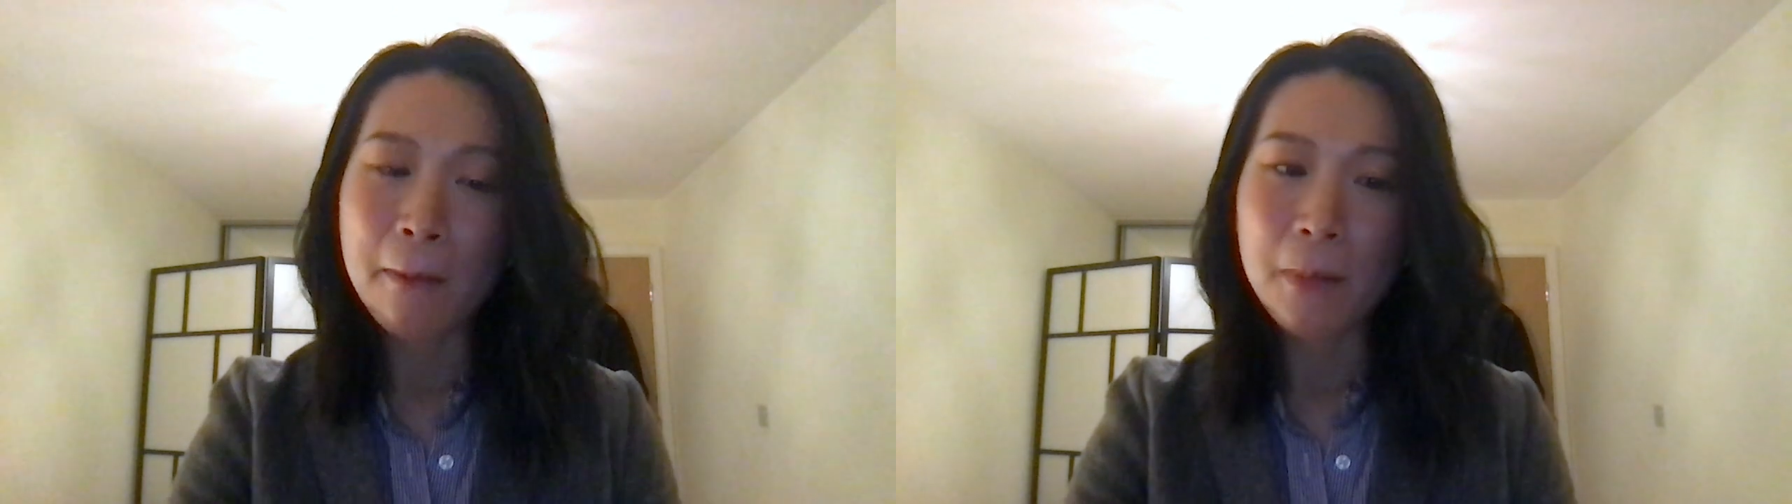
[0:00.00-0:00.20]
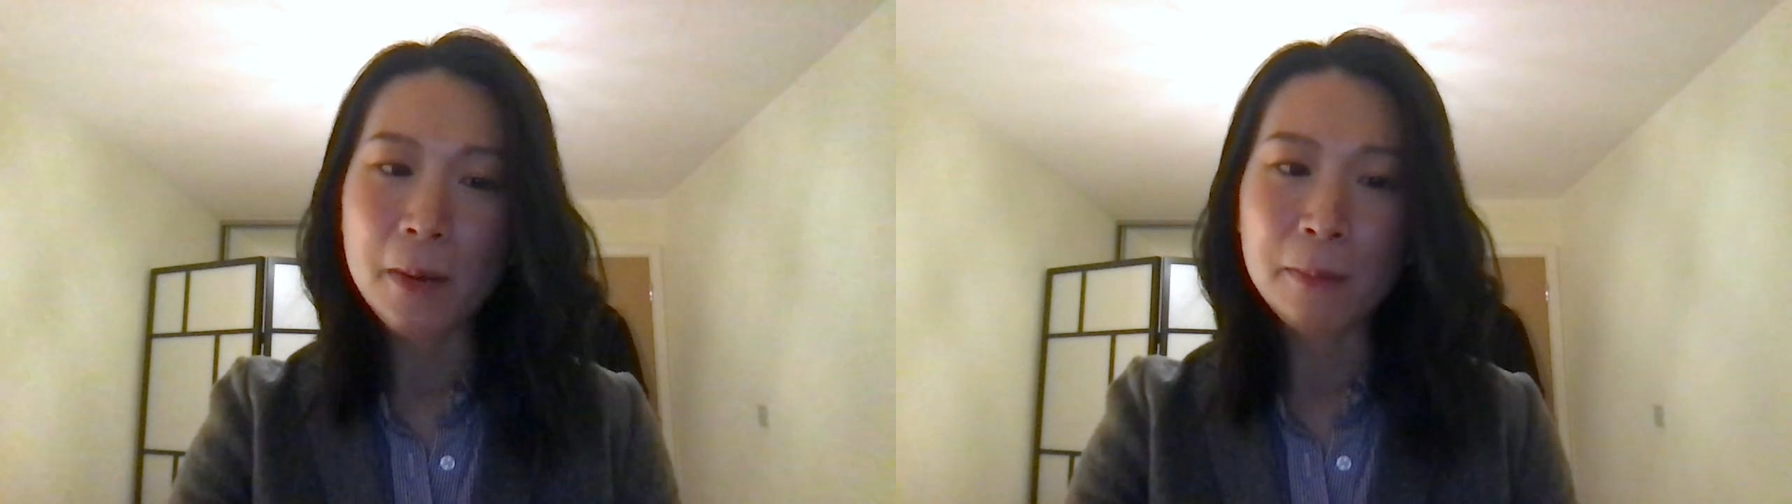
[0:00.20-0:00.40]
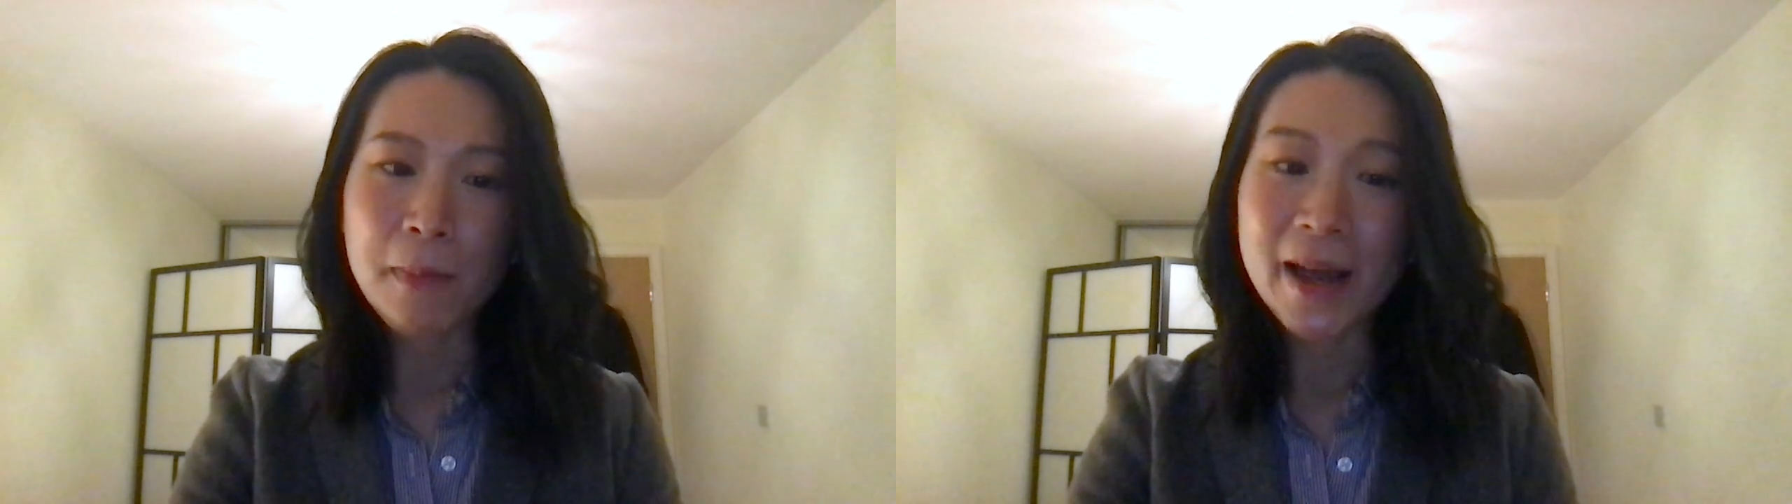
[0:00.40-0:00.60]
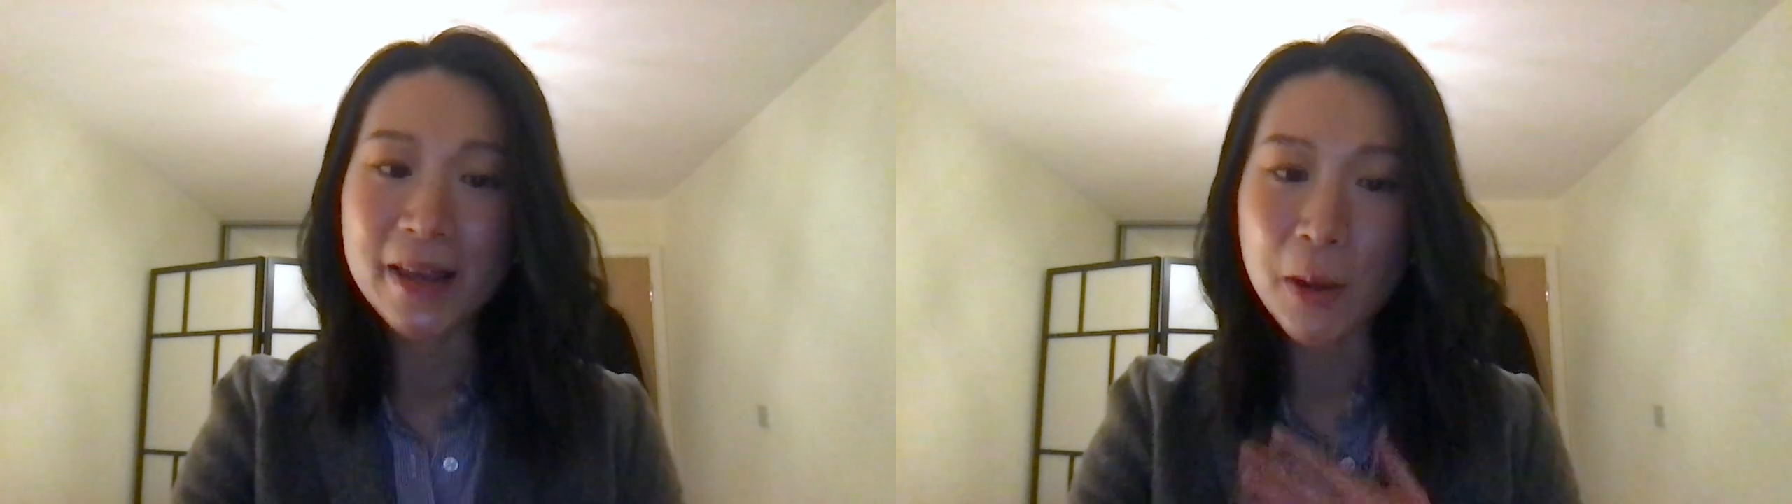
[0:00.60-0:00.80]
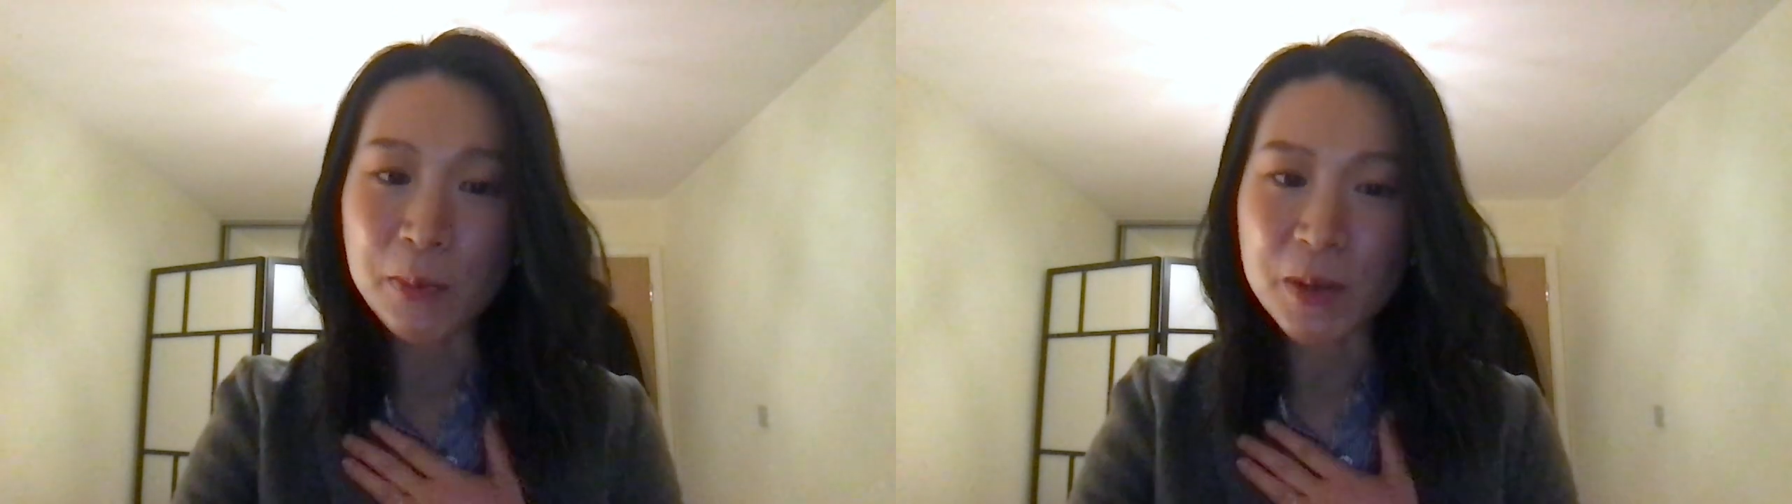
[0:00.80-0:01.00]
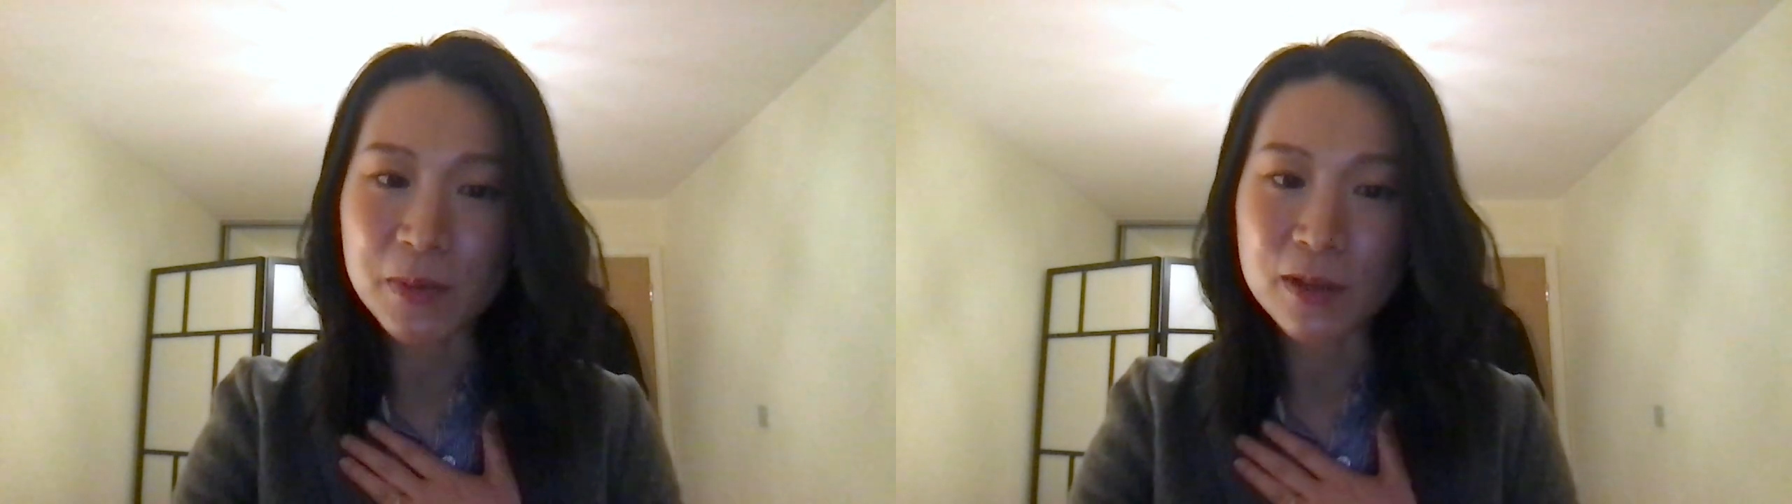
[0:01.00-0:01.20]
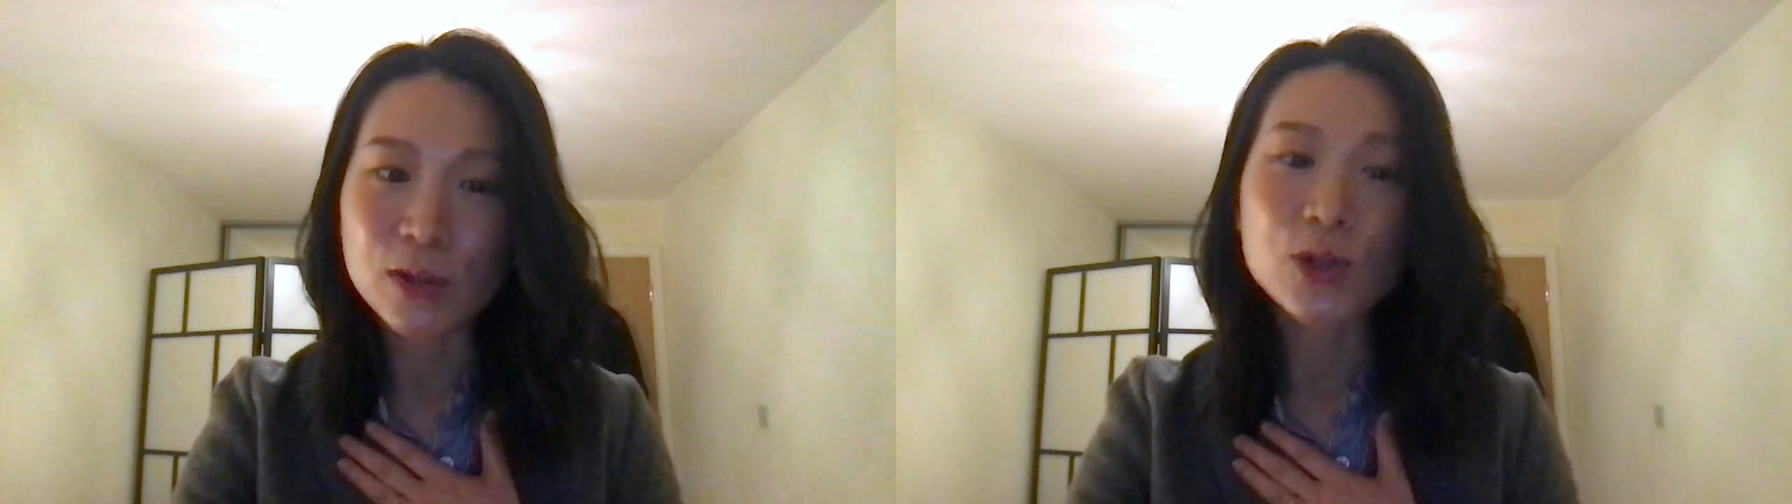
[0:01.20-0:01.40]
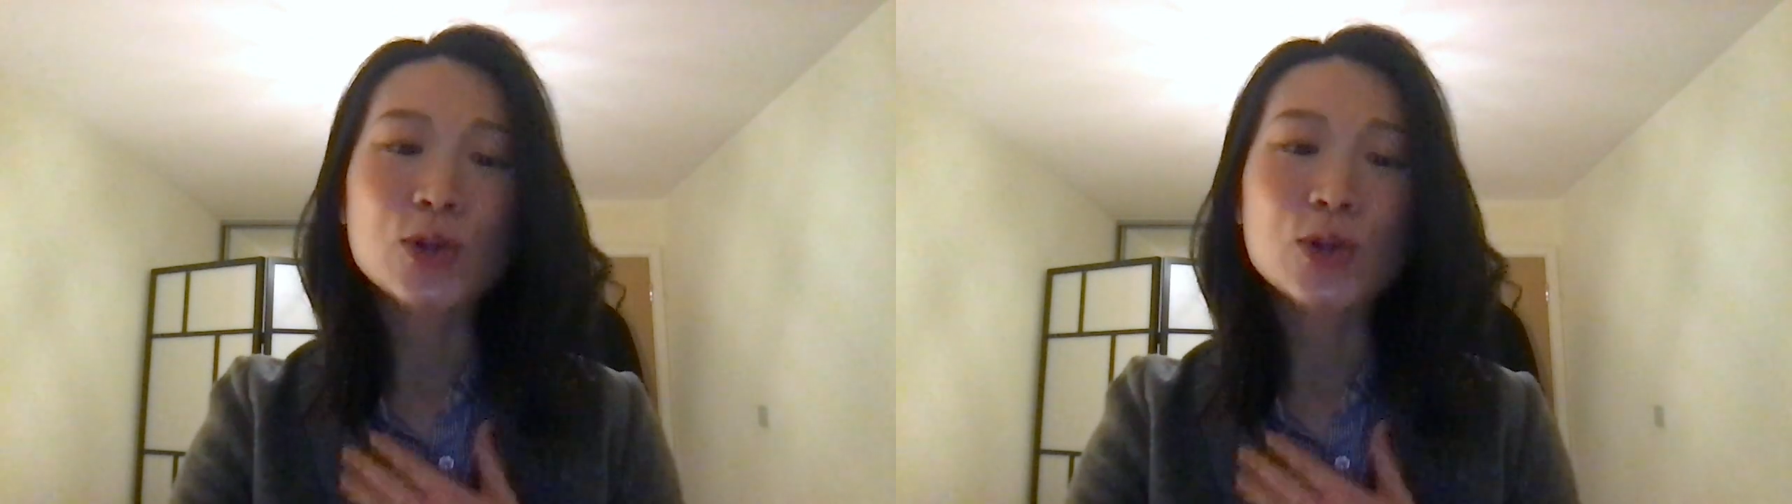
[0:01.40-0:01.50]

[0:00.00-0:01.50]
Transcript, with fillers: but my commitment